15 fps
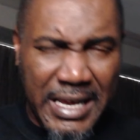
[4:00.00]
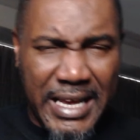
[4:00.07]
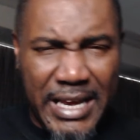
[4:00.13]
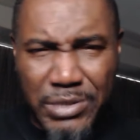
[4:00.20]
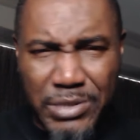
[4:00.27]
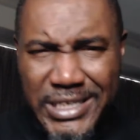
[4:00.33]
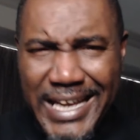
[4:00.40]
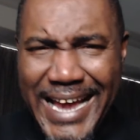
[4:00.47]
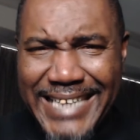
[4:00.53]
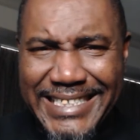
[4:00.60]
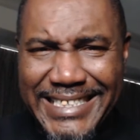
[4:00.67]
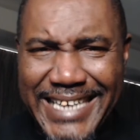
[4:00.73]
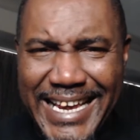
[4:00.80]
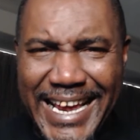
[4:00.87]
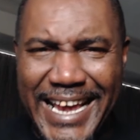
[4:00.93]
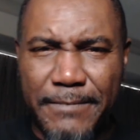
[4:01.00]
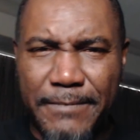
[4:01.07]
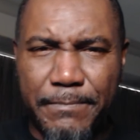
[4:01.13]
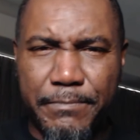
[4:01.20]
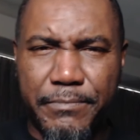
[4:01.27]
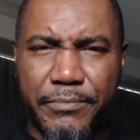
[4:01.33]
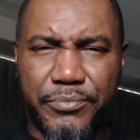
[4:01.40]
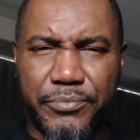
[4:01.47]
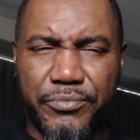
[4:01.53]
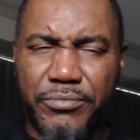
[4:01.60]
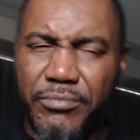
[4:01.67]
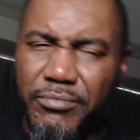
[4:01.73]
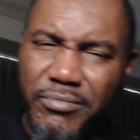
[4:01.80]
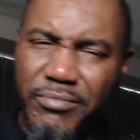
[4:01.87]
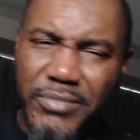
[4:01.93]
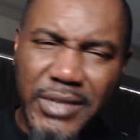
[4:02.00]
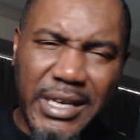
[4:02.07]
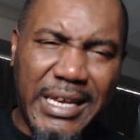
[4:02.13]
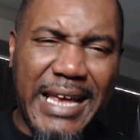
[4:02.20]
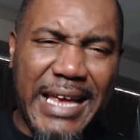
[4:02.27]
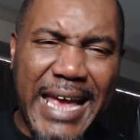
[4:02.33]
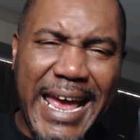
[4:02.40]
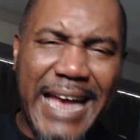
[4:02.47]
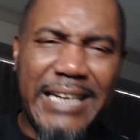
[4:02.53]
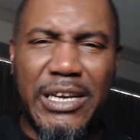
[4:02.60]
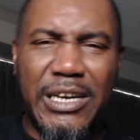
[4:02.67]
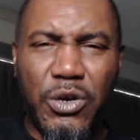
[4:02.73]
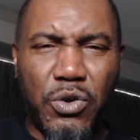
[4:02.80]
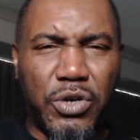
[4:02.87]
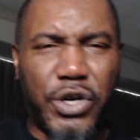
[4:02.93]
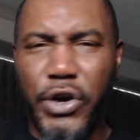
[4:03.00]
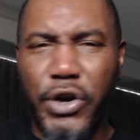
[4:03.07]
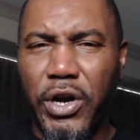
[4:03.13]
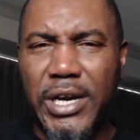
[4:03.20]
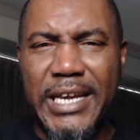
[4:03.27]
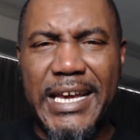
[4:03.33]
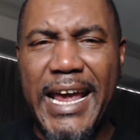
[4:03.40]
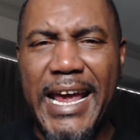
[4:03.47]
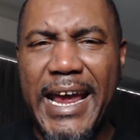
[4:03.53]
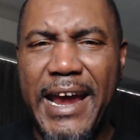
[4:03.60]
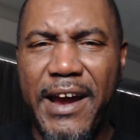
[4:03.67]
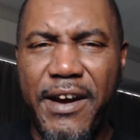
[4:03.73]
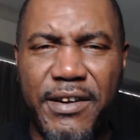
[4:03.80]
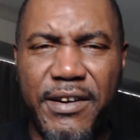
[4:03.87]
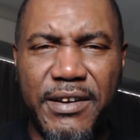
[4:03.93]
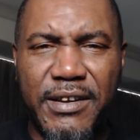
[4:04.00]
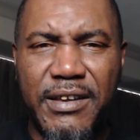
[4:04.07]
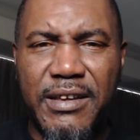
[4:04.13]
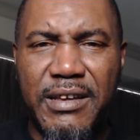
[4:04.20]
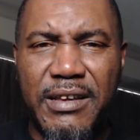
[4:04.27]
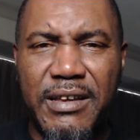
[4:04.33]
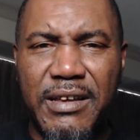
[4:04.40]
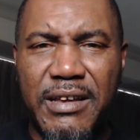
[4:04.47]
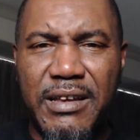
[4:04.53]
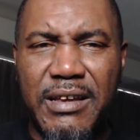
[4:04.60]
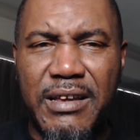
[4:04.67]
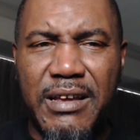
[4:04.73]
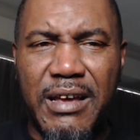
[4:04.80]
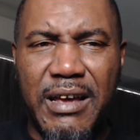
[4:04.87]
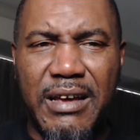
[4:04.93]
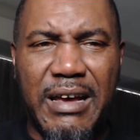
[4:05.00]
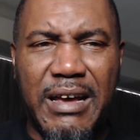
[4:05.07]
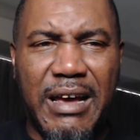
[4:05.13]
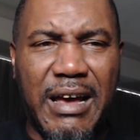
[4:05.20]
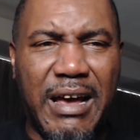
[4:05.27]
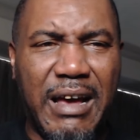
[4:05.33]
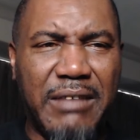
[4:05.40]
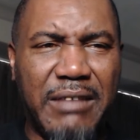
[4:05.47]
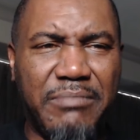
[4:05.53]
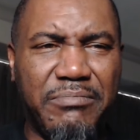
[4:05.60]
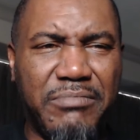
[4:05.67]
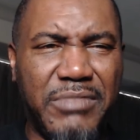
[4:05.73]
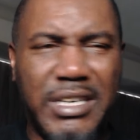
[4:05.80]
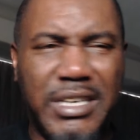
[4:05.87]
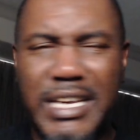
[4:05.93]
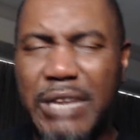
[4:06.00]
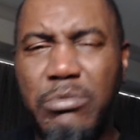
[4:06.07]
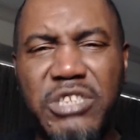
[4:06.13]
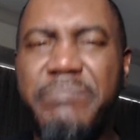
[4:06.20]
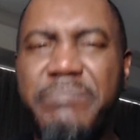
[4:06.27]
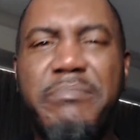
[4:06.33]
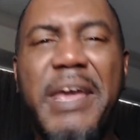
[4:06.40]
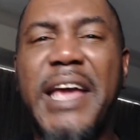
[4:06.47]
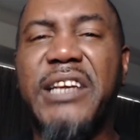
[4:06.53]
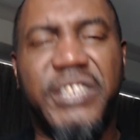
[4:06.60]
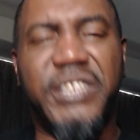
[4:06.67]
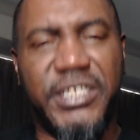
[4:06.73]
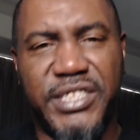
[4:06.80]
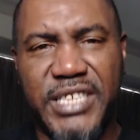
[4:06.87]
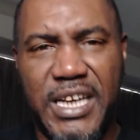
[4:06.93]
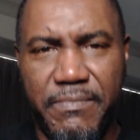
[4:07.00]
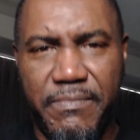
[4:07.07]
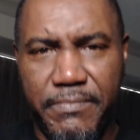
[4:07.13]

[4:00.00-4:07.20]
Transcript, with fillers: He was light skinned, had little curly hair. Uh, he was mixed or something.